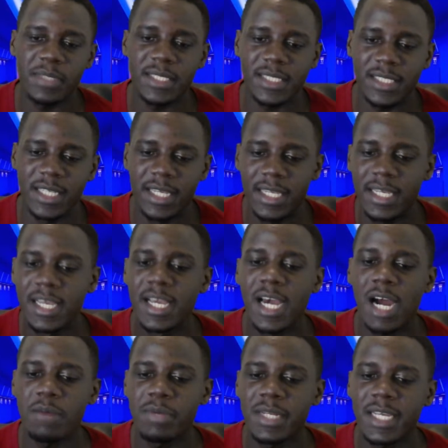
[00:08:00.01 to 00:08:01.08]
PSG
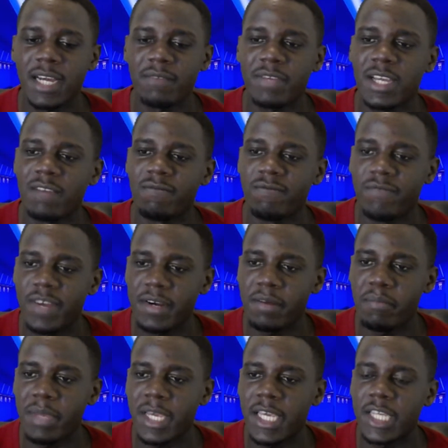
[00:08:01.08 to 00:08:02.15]
are really having a very
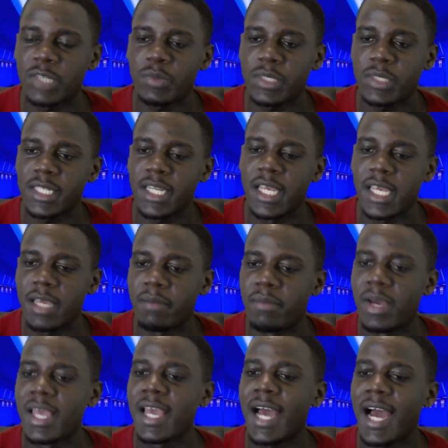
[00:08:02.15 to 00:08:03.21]
big interest in him.
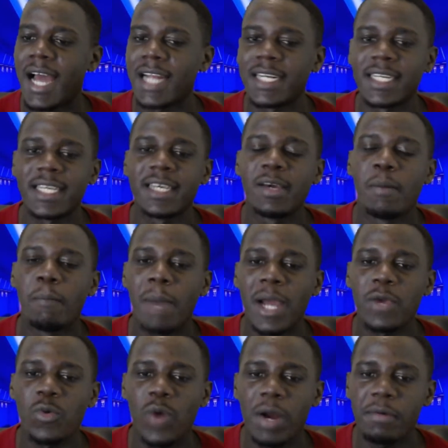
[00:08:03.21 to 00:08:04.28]
And
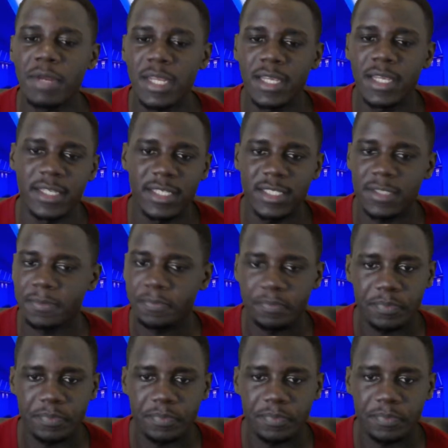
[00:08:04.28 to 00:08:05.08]
my worry is